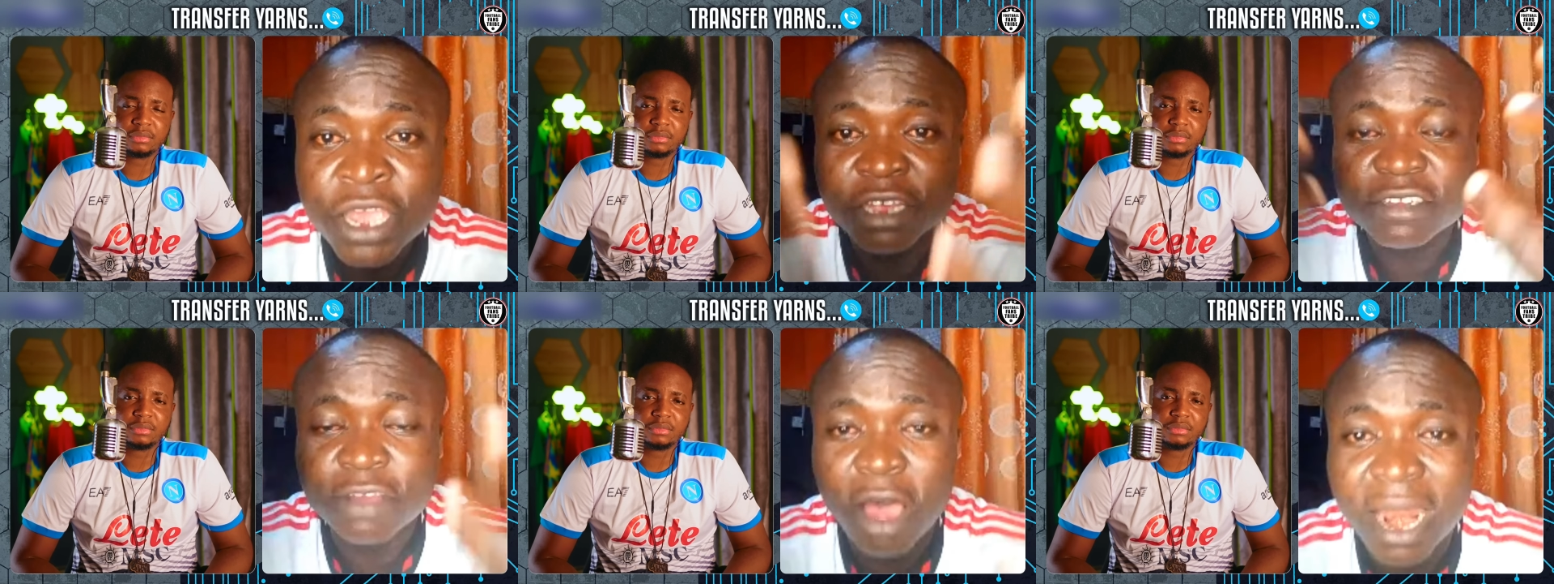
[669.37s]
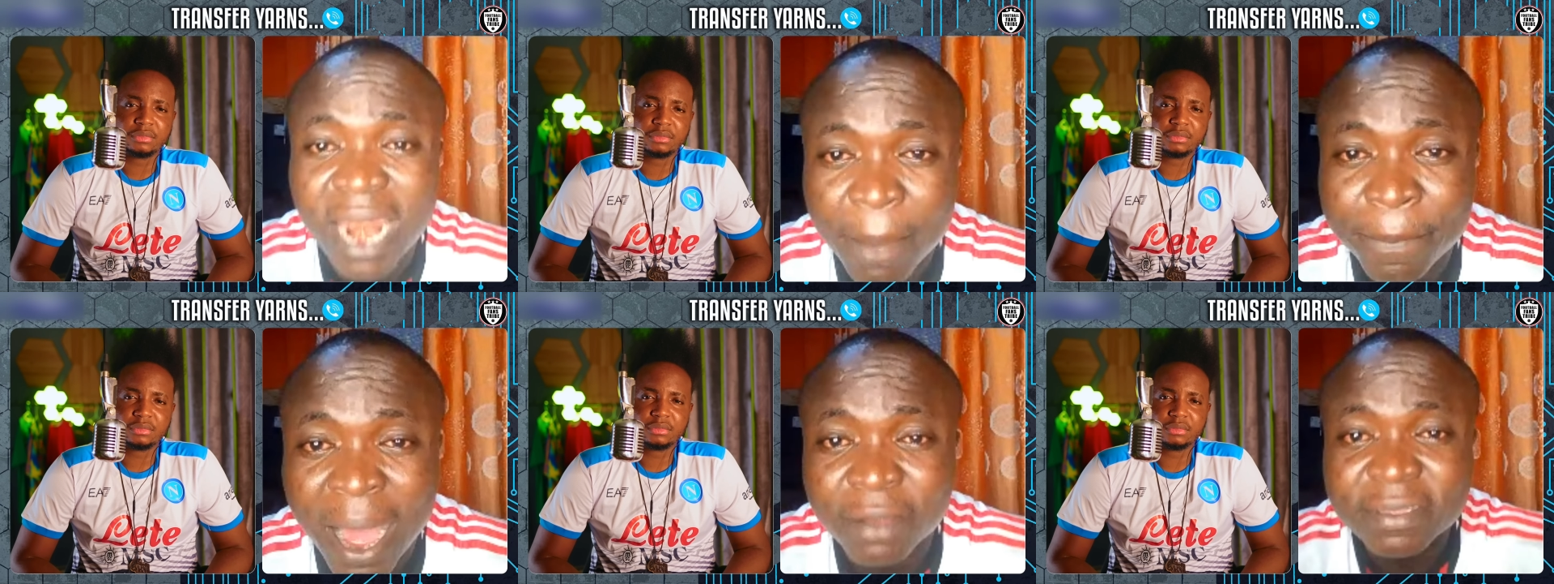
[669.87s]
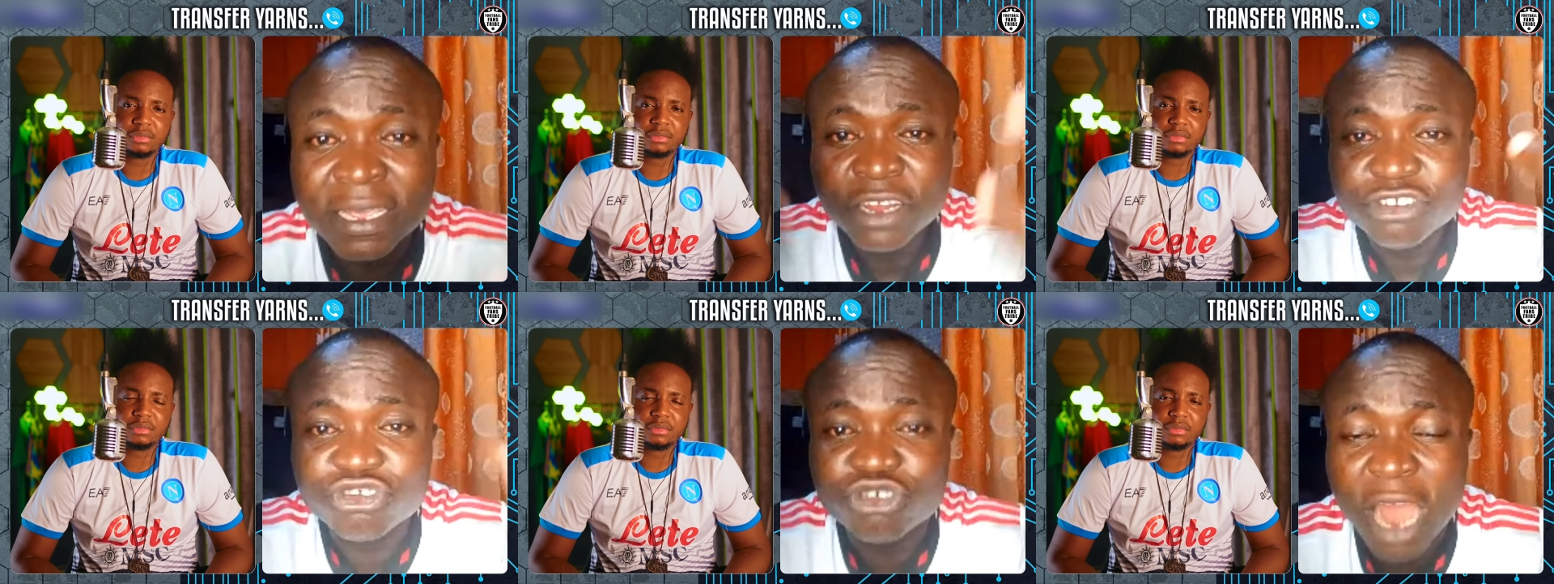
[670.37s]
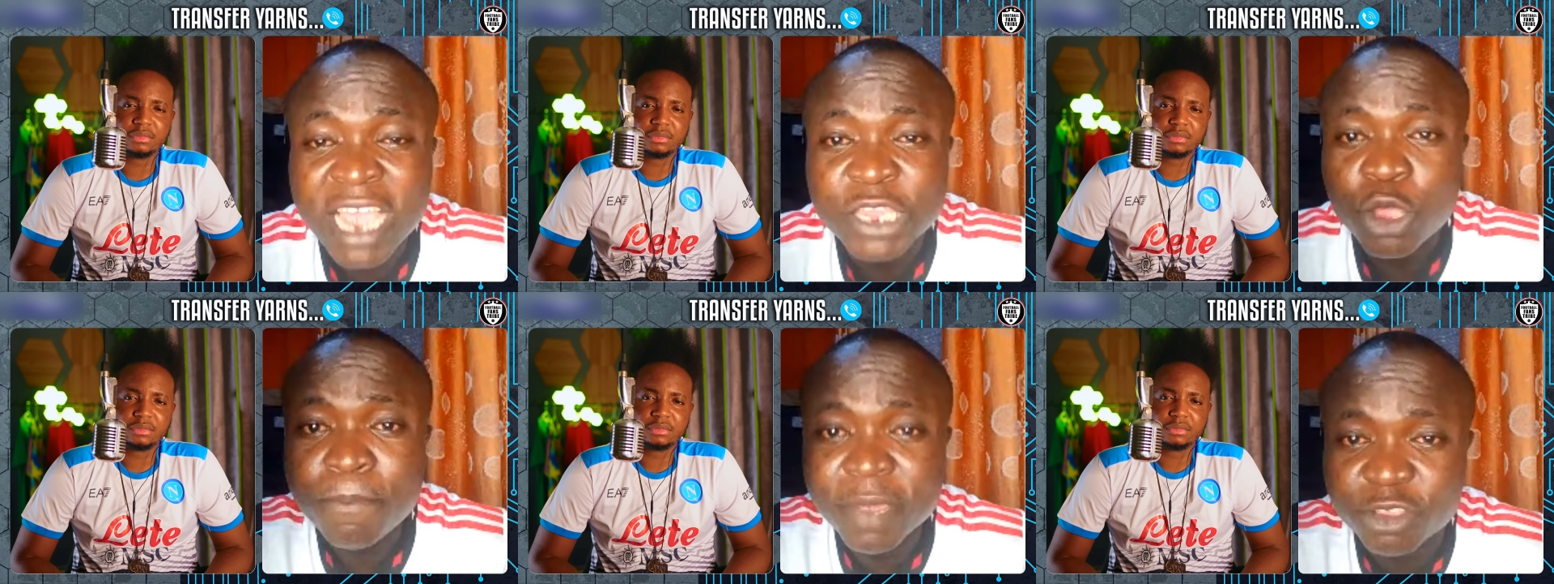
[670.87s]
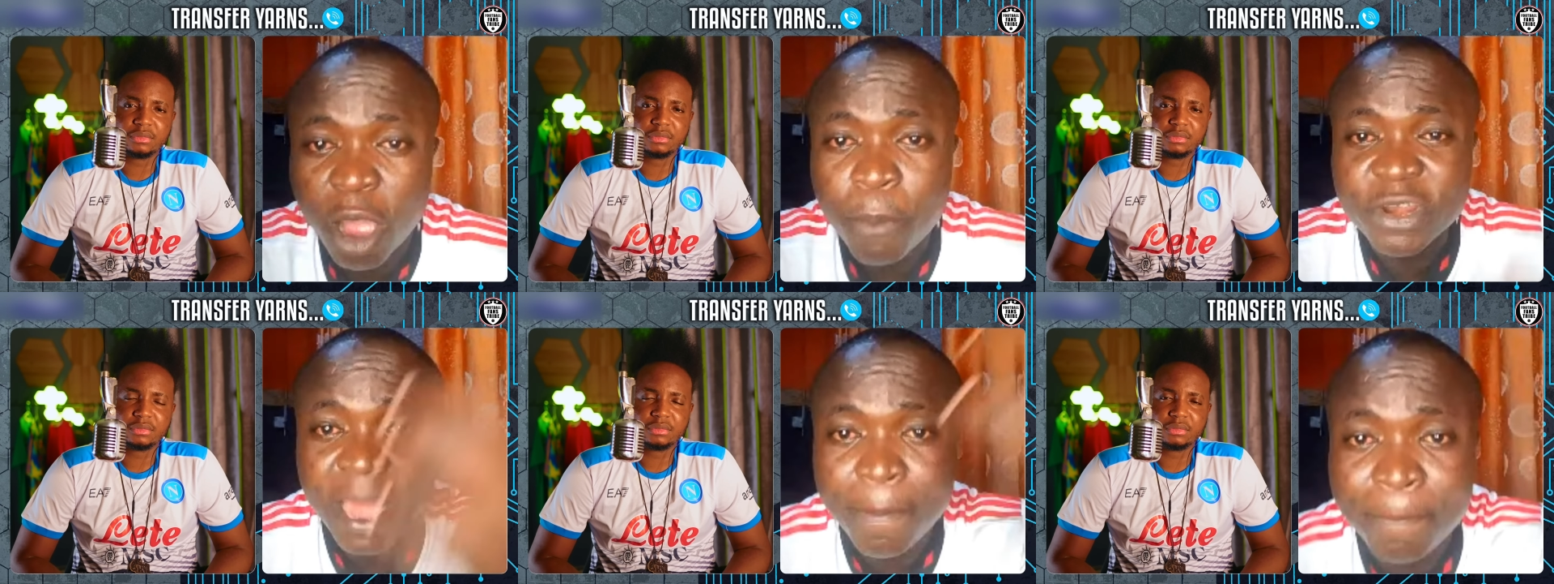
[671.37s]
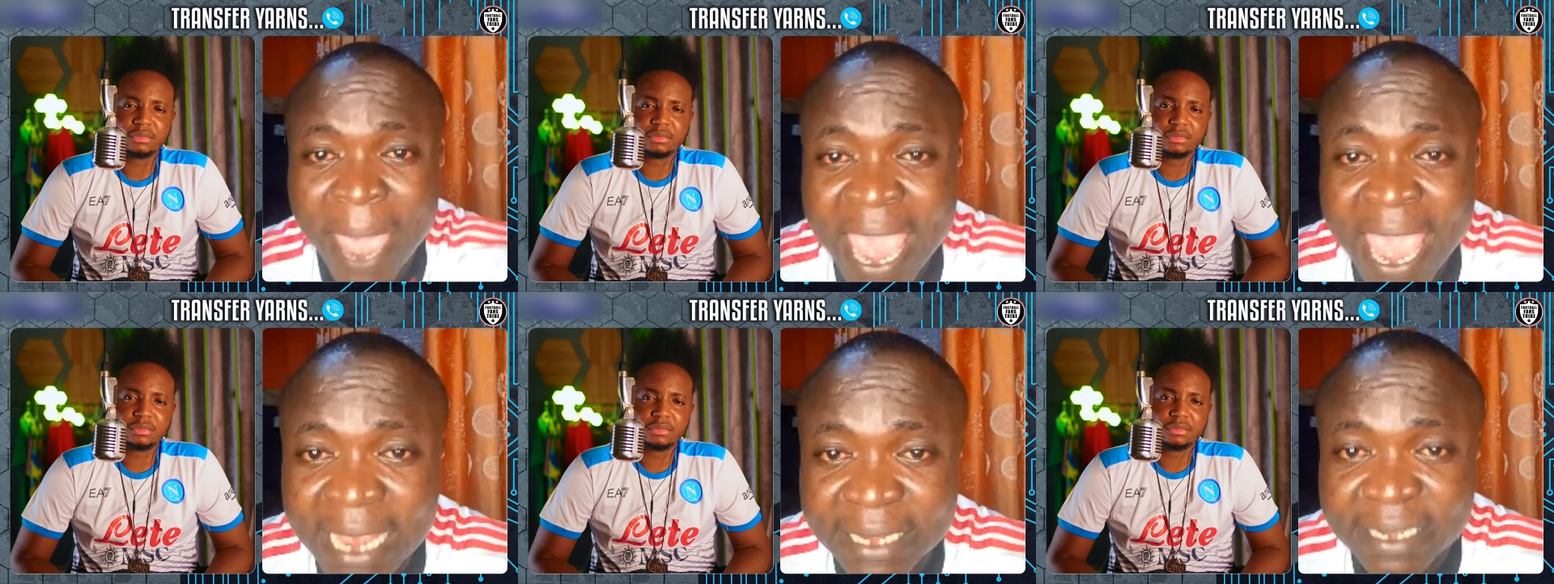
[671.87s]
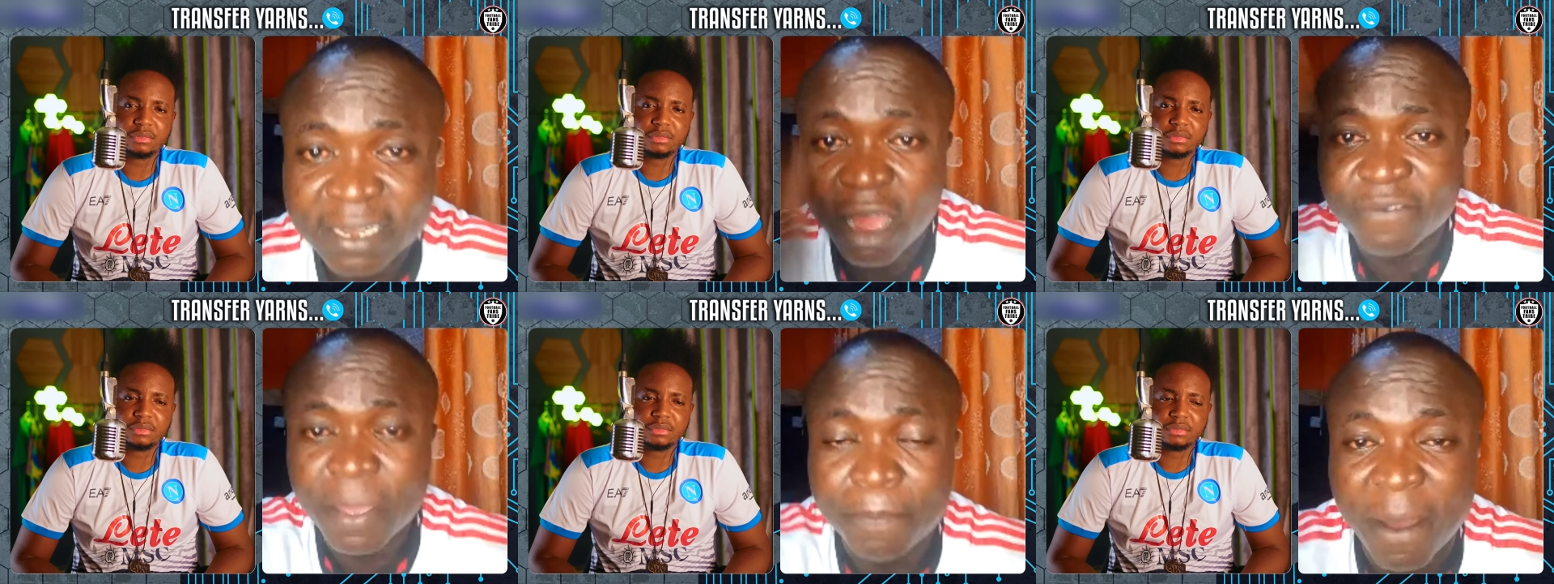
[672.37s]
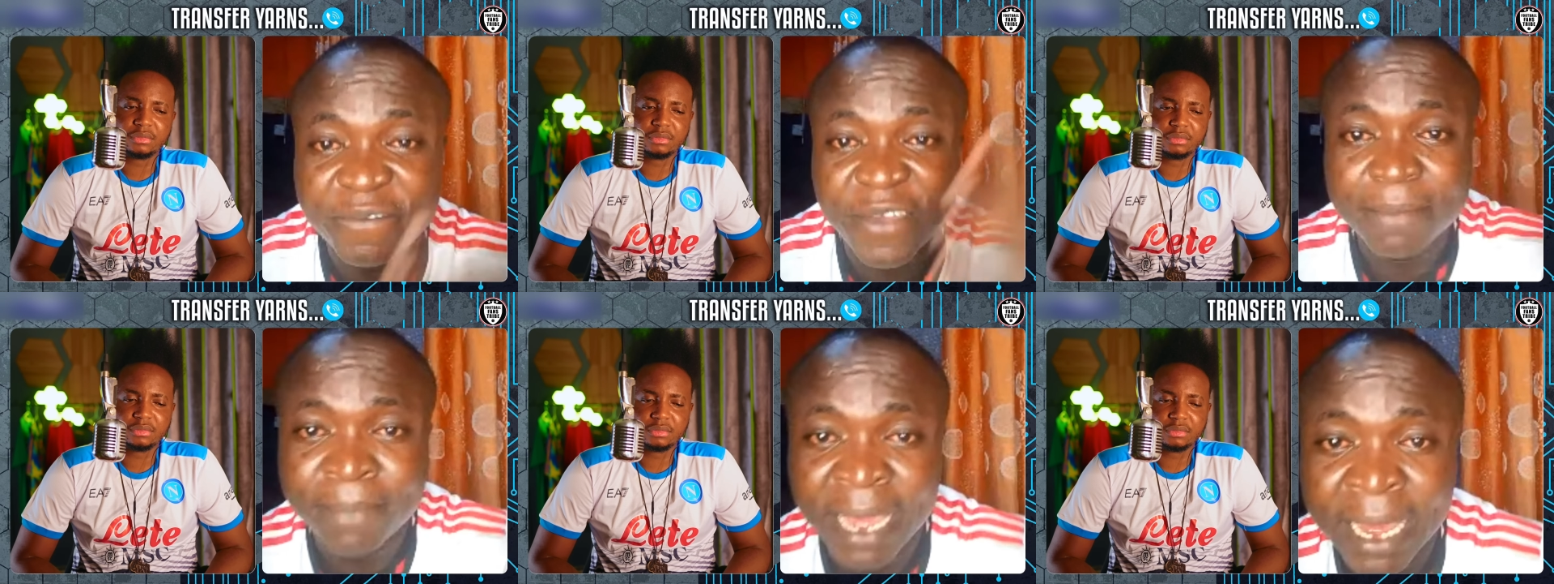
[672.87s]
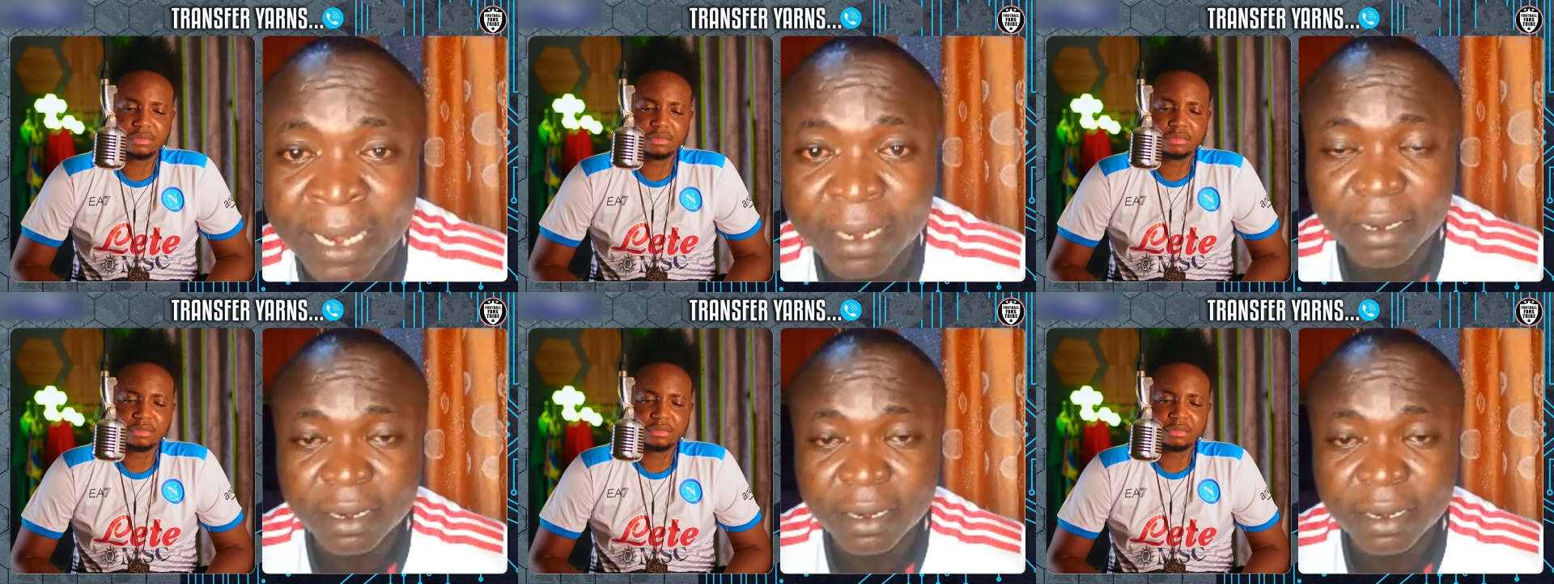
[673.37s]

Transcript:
Speaker 1: is all about trying to meet up with the pace of the perfect man.